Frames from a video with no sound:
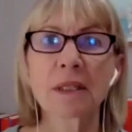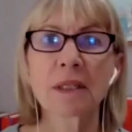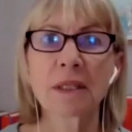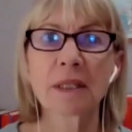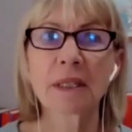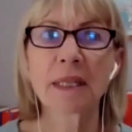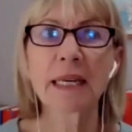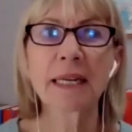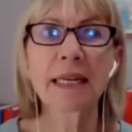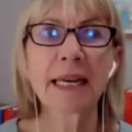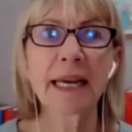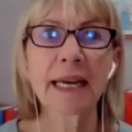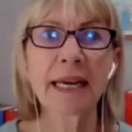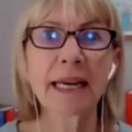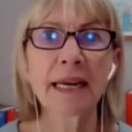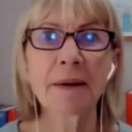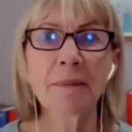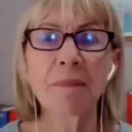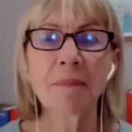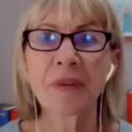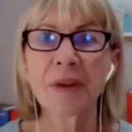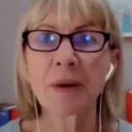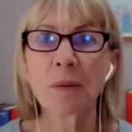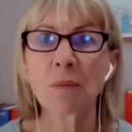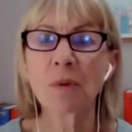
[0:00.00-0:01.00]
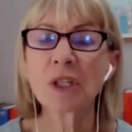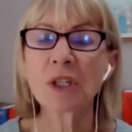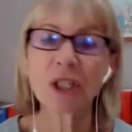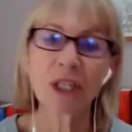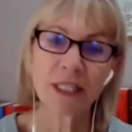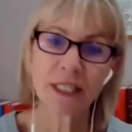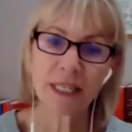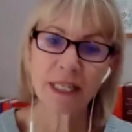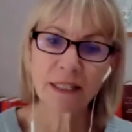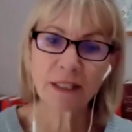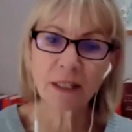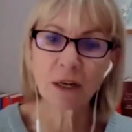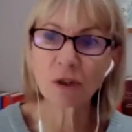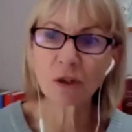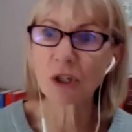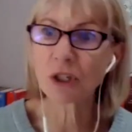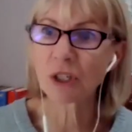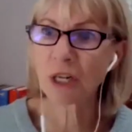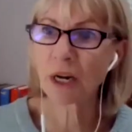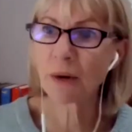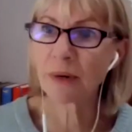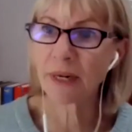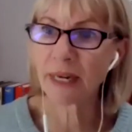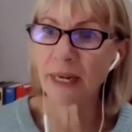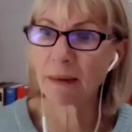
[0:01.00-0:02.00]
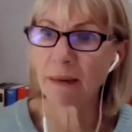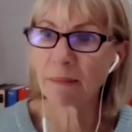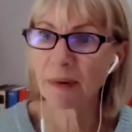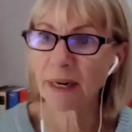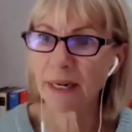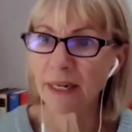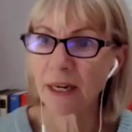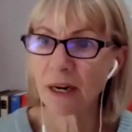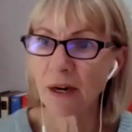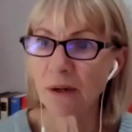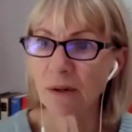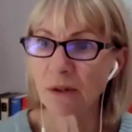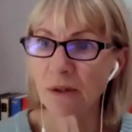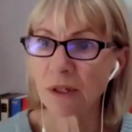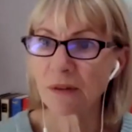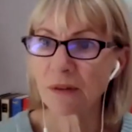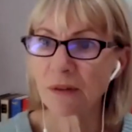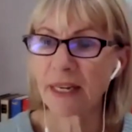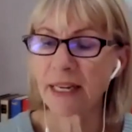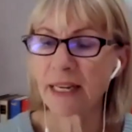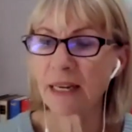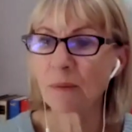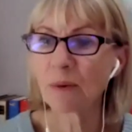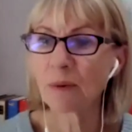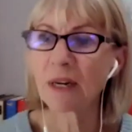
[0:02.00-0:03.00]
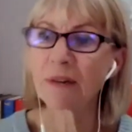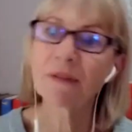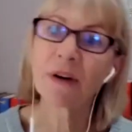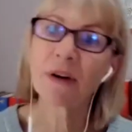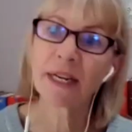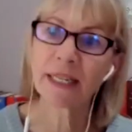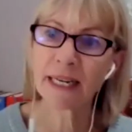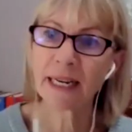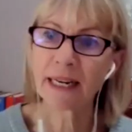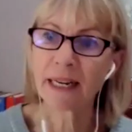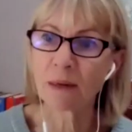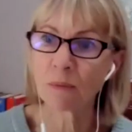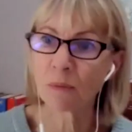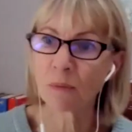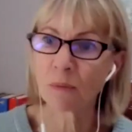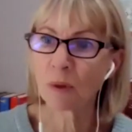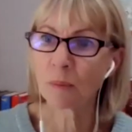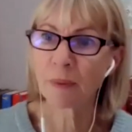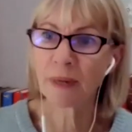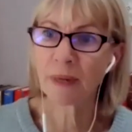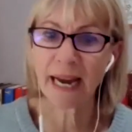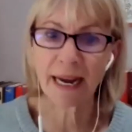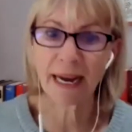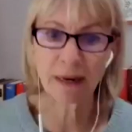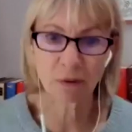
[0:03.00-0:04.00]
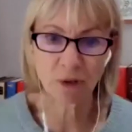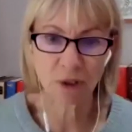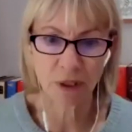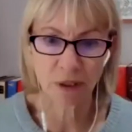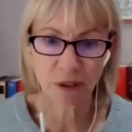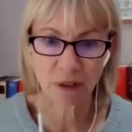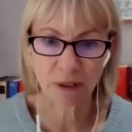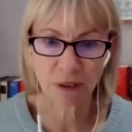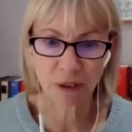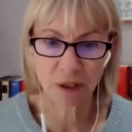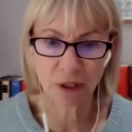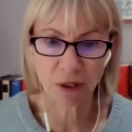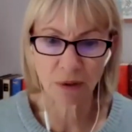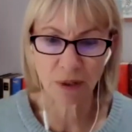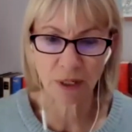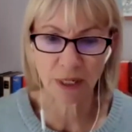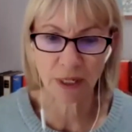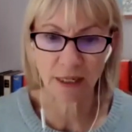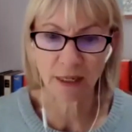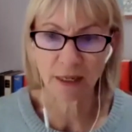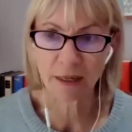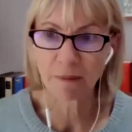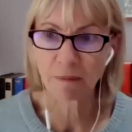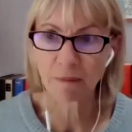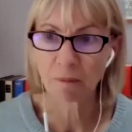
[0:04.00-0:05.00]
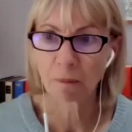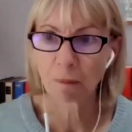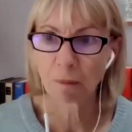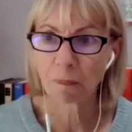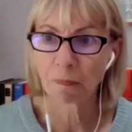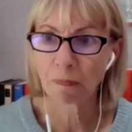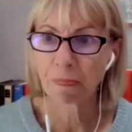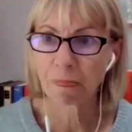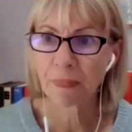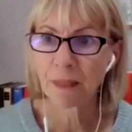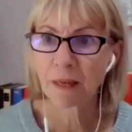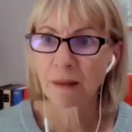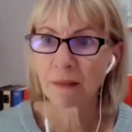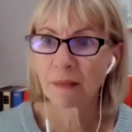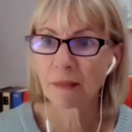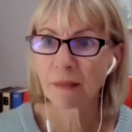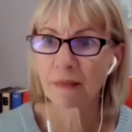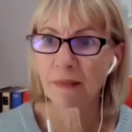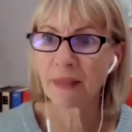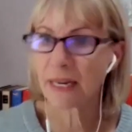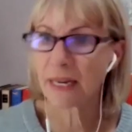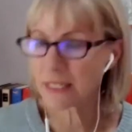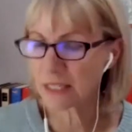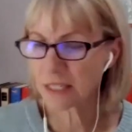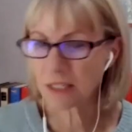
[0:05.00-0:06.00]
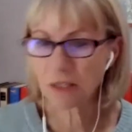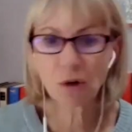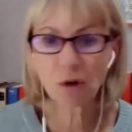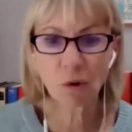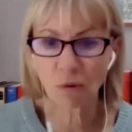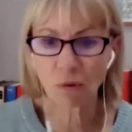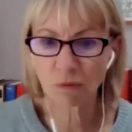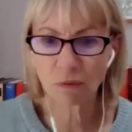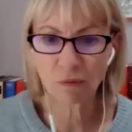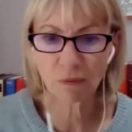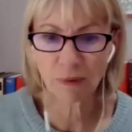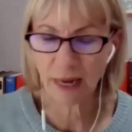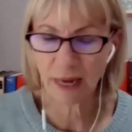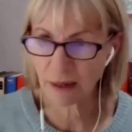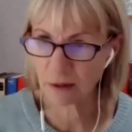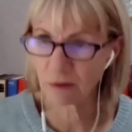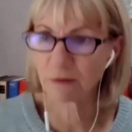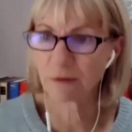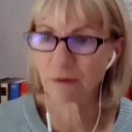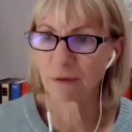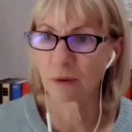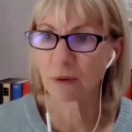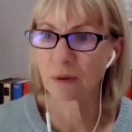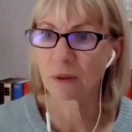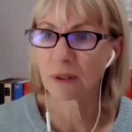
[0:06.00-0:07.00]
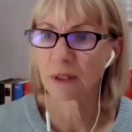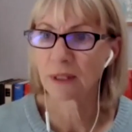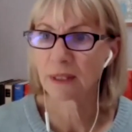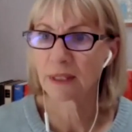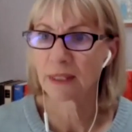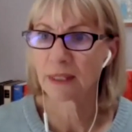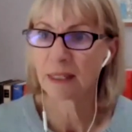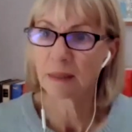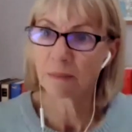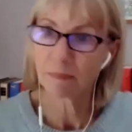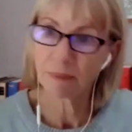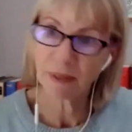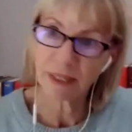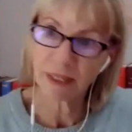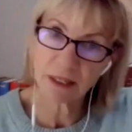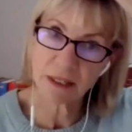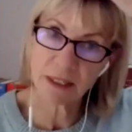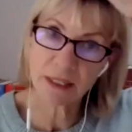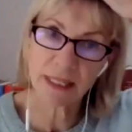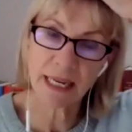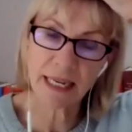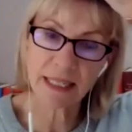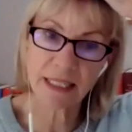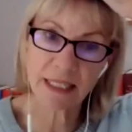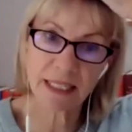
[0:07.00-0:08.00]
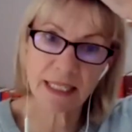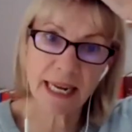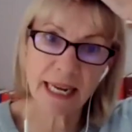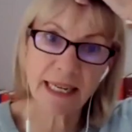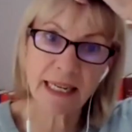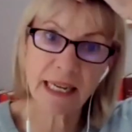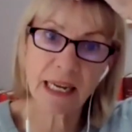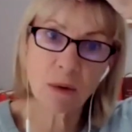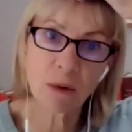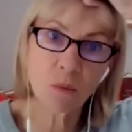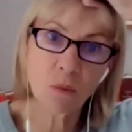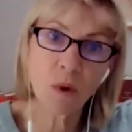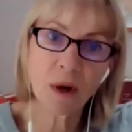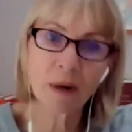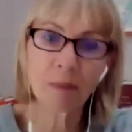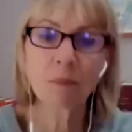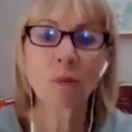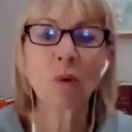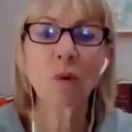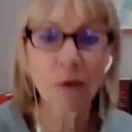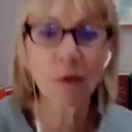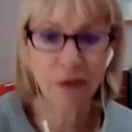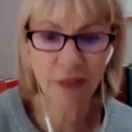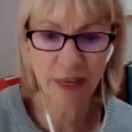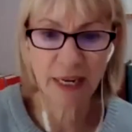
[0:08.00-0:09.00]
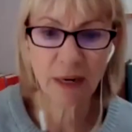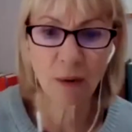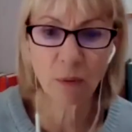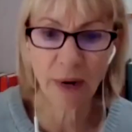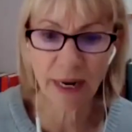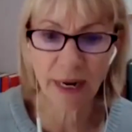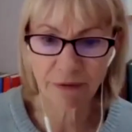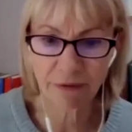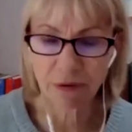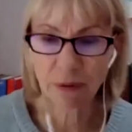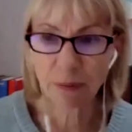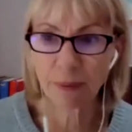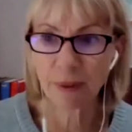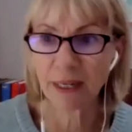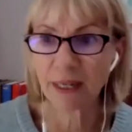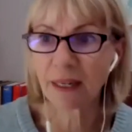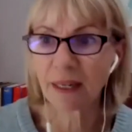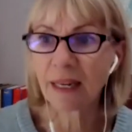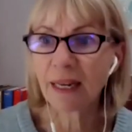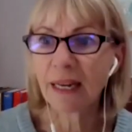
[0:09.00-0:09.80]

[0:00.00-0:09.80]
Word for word: thinking when she says, I'll just go and get my coat, thinking, well, if I get it, we'll be out sooner. That's not helpful because that's taking one more thing away from her.